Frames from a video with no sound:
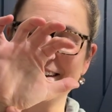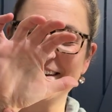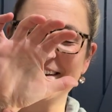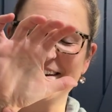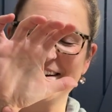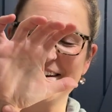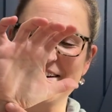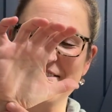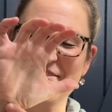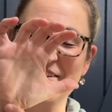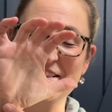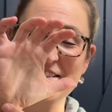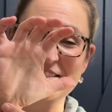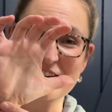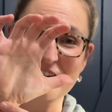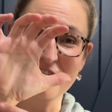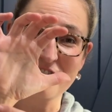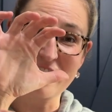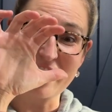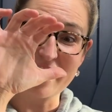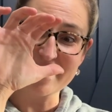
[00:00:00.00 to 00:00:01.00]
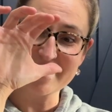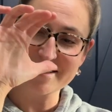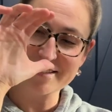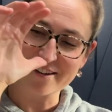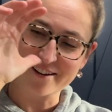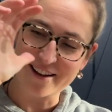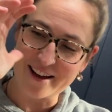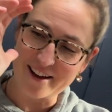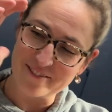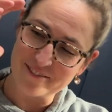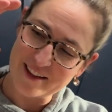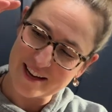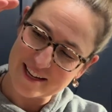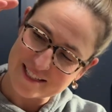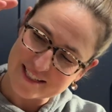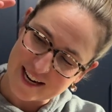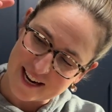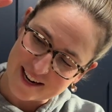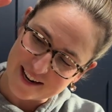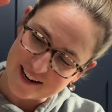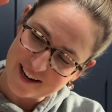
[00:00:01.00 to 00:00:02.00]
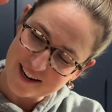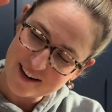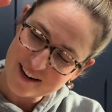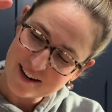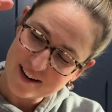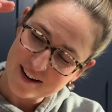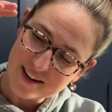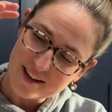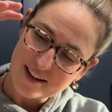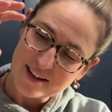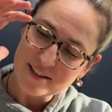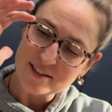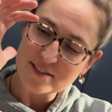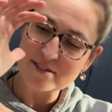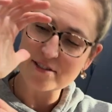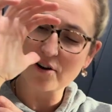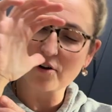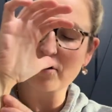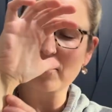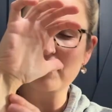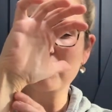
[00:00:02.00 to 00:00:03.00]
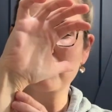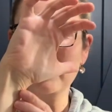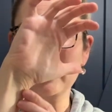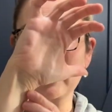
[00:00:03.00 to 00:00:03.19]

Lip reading: And so I still have that tendon. So if we